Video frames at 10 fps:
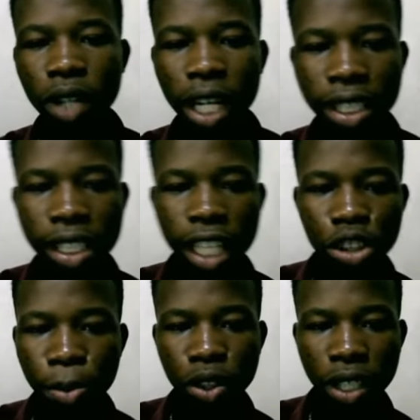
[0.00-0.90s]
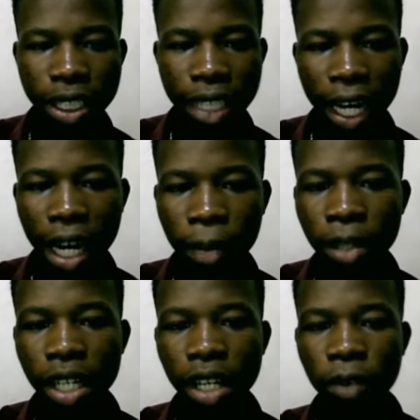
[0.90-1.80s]
You can see schedule post on Instagram
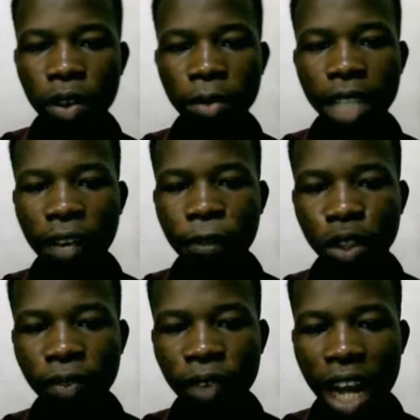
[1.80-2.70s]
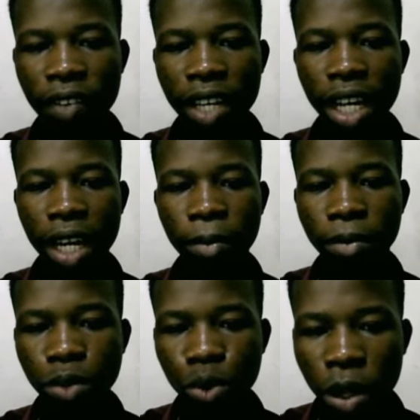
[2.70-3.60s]
from 9:45 a.m.,
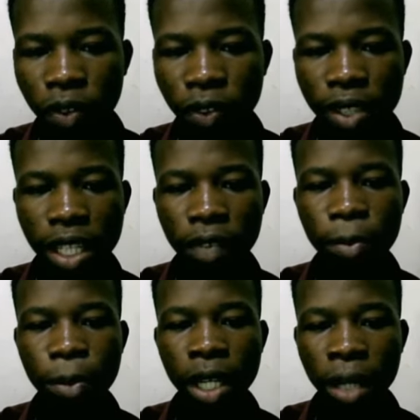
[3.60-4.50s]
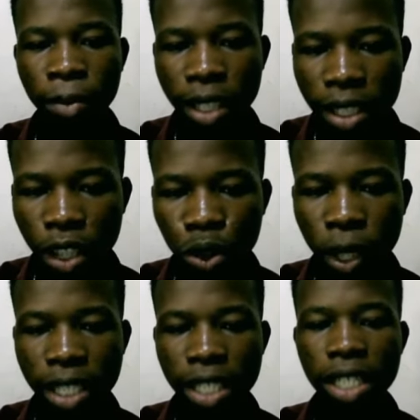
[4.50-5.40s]
12:57 p.m.,
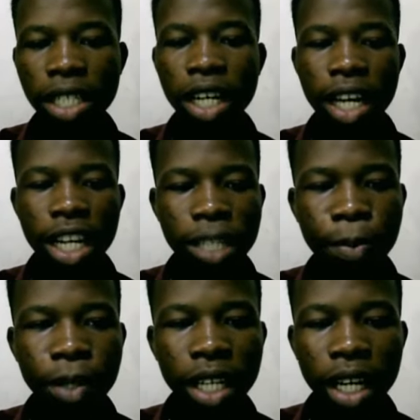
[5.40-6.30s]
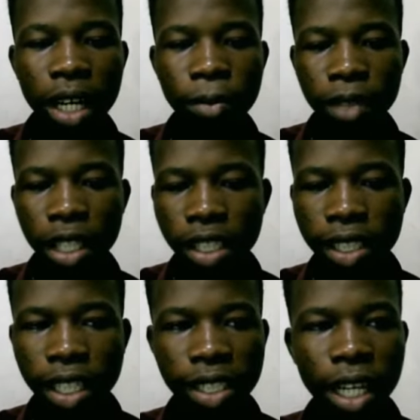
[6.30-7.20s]
6:20, 8 p.m.,
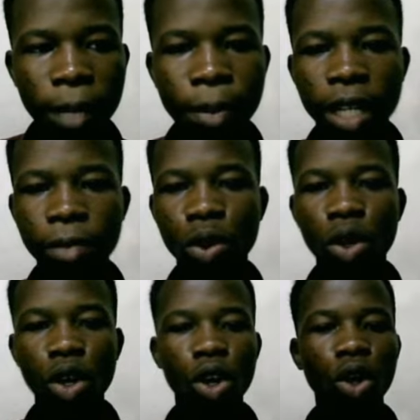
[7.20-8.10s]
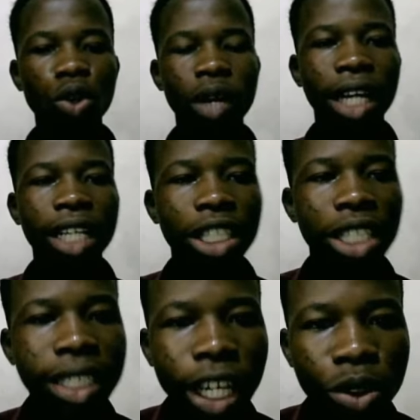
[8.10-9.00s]
8:39 p.m. So you can
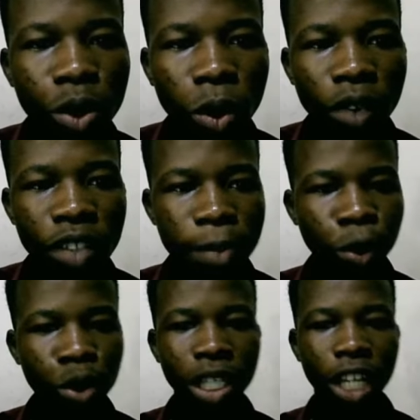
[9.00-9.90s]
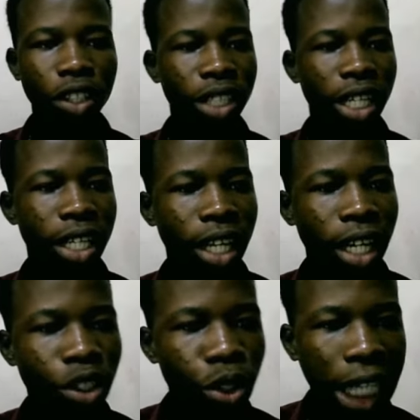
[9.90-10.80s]
actually schedule all of these posts. So you can just click
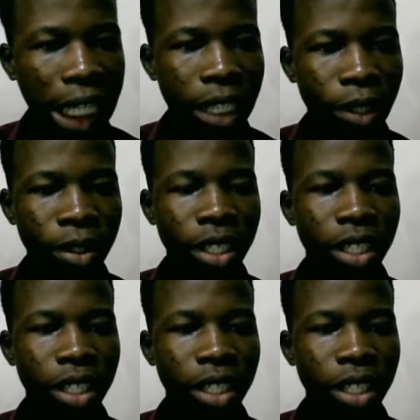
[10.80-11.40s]
here, new channel.